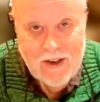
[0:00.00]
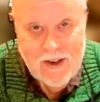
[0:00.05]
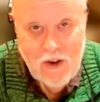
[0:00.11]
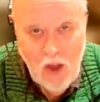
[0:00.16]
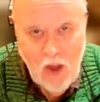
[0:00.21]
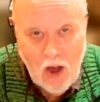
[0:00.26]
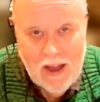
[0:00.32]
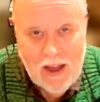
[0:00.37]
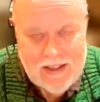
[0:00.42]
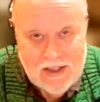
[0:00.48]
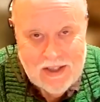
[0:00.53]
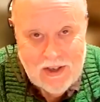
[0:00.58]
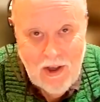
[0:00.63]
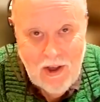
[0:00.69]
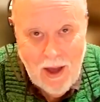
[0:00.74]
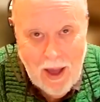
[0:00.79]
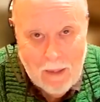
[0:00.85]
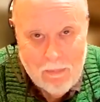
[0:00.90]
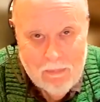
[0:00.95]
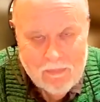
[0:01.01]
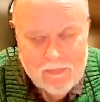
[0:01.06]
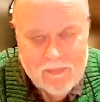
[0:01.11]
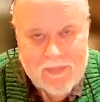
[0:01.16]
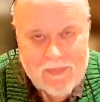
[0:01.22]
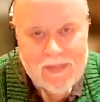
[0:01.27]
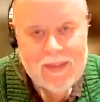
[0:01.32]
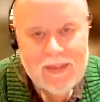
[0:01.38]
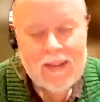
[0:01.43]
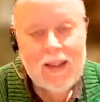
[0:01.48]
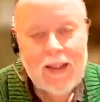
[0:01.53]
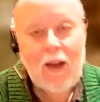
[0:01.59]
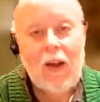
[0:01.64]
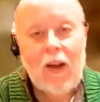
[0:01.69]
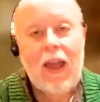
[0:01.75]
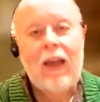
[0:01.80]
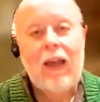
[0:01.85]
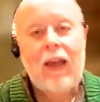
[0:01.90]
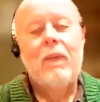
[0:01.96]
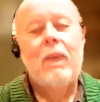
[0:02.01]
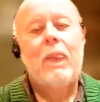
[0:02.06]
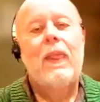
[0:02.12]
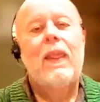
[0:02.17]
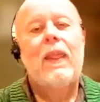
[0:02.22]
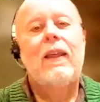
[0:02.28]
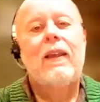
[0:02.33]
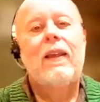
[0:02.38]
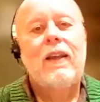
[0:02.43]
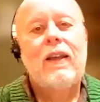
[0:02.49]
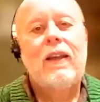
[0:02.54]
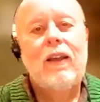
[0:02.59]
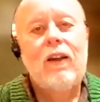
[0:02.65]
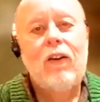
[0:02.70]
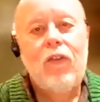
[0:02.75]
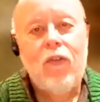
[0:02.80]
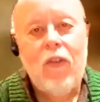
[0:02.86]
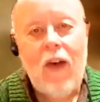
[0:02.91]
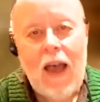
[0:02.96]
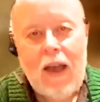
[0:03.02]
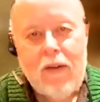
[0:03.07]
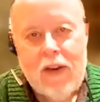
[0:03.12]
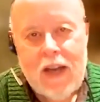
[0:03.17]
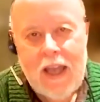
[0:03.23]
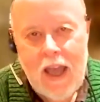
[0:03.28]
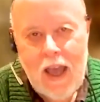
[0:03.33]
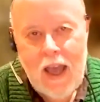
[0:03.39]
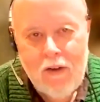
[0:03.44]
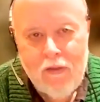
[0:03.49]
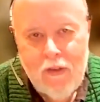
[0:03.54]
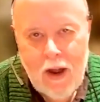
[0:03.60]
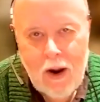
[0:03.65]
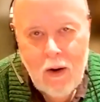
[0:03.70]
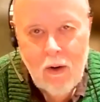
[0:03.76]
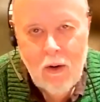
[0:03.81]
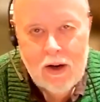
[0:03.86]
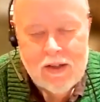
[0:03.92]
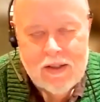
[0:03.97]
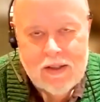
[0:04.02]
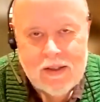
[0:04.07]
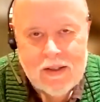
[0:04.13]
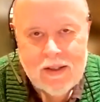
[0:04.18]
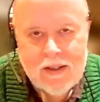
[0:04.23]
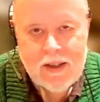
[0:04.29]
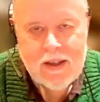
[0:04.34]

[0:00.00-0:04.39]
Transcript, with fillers: Nonstop. Okay. Five and a half hours